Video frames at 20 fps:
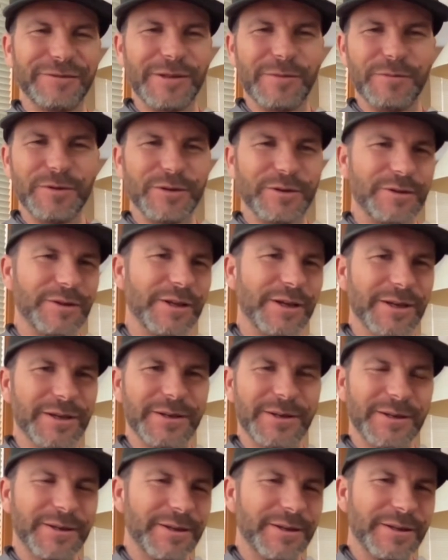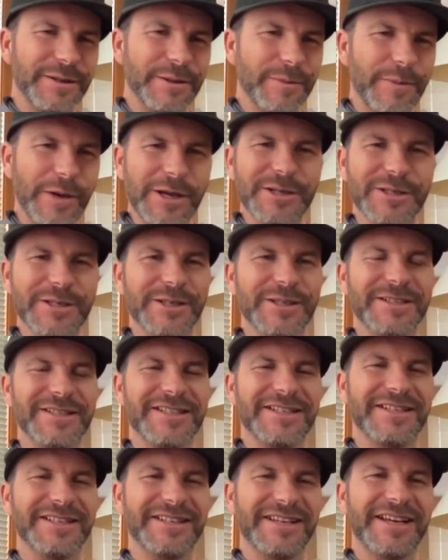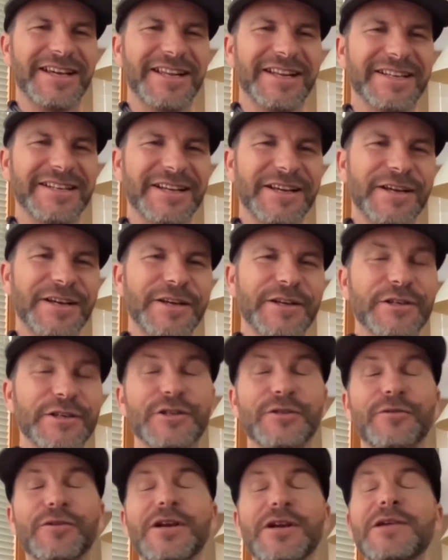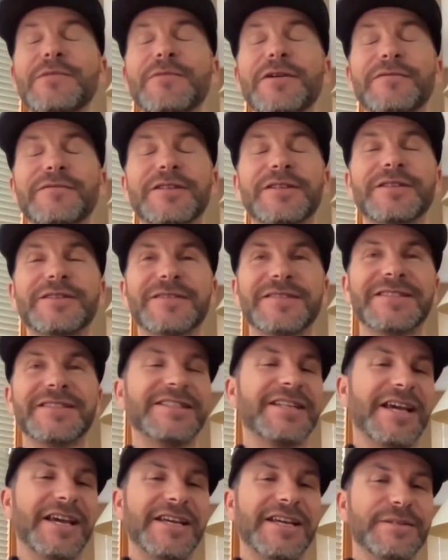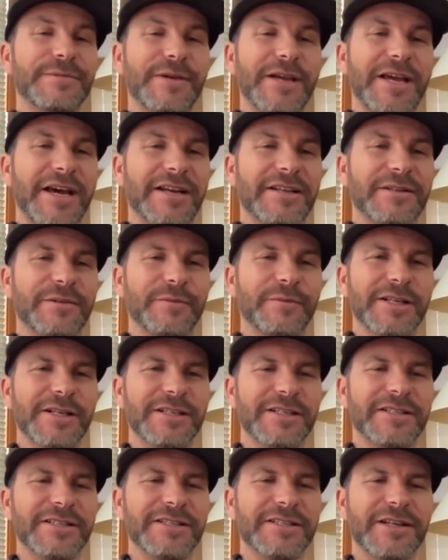flip through the pictures and dream of those days we had in the winter.